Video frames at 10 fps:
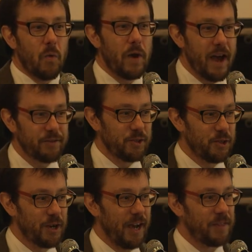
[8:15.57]
We have to
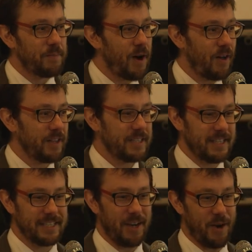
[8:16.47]
look at the
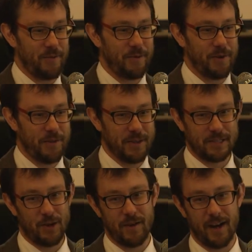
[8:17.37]
policies of the
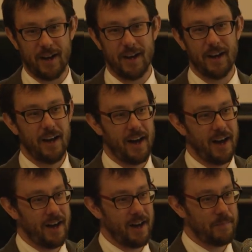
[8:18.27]
Slovak
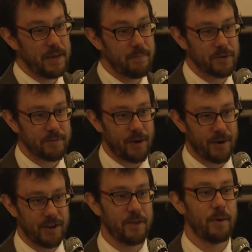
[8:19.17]
uh, People's
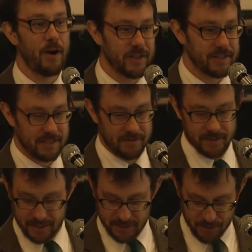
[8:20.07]
Party, the policies of the
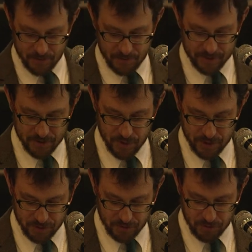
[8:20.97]
Tiso
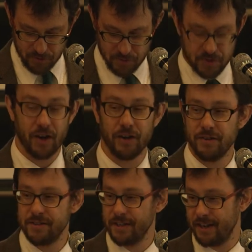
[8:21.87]
administration to, to
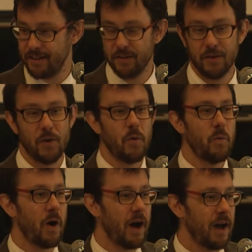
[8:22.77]
understand
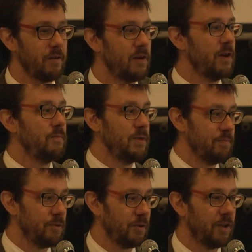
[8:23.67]
why
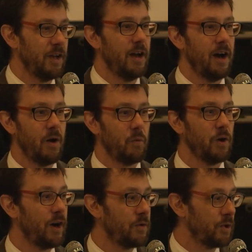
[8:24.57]
people uh,
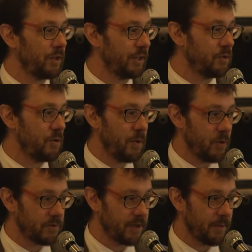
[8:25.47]
were unwilling to
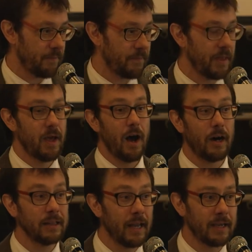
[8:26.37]
oppose them.
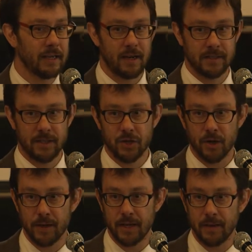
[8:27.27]
Unlike in Nazi
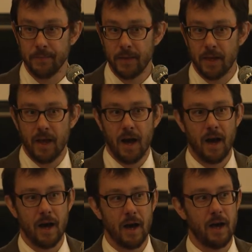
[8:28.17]
Germany,
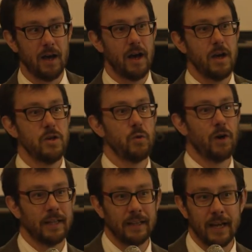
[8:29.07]
uh, you
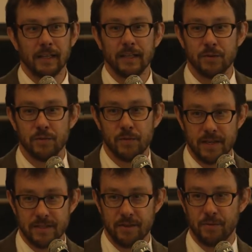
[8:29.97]
were unlikely to
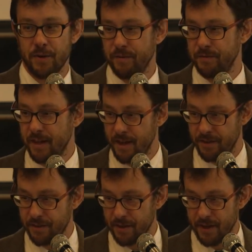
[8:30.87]
face the threat of
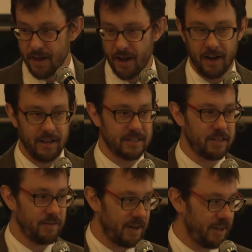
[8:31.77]
death uh, in
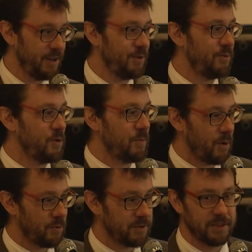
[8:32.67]
Slovakia if you
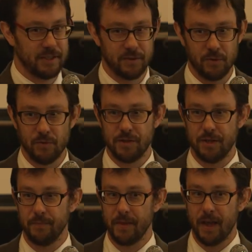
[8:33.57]
opposed the Tiso
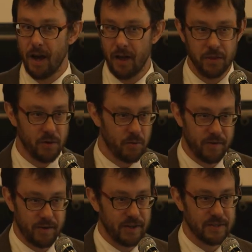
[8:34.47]
regime. Uh, there were
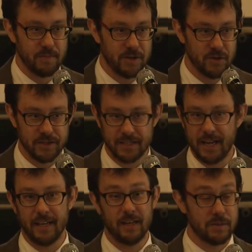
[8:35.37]
various measures
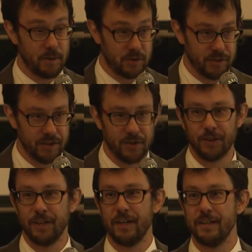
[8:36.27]
taken, especially in the
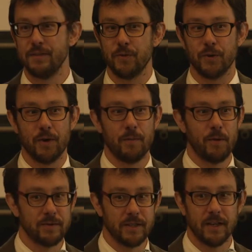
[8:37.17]
early days, for
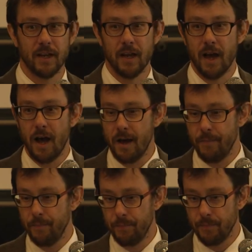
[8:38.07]
opposing
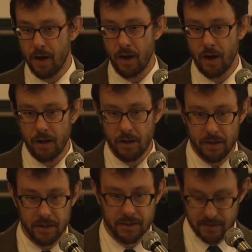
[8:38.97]
um, uh,
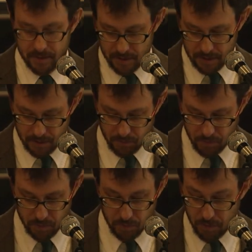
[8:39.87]
this
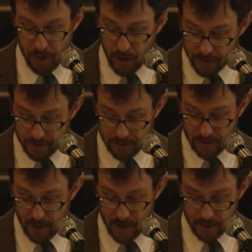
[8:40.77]
the, the policies
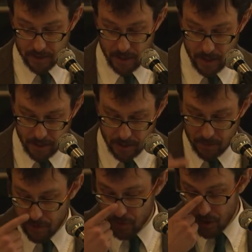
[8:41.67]
and, and, and
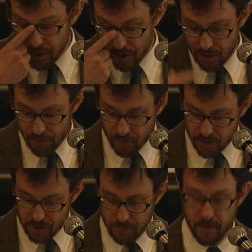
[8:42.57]
administration of the
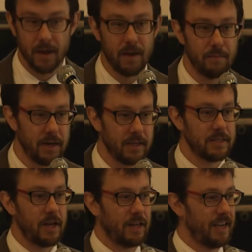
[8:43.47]
regime, but it's
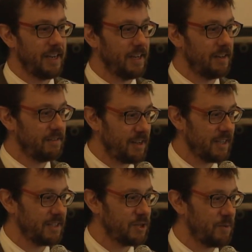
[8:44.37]
not like in
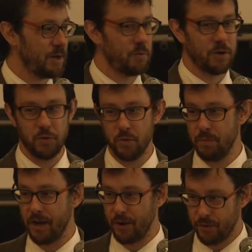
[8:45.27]
Nazi Germany where you will
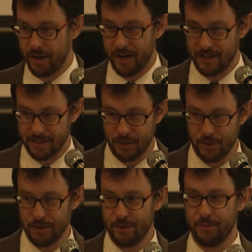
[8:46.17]
be outright
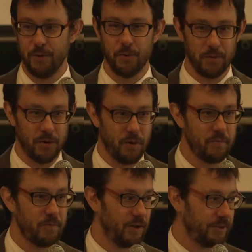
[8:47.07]
executed if you
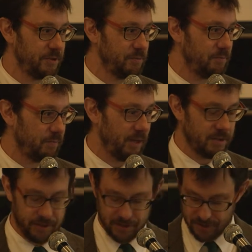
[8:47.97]
don't fail to pledge
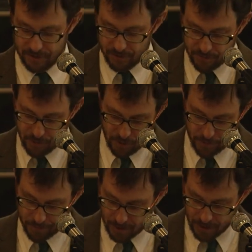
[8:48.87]
allegiance to the
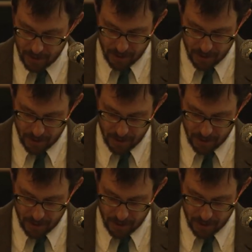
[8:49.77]
Fuhrer.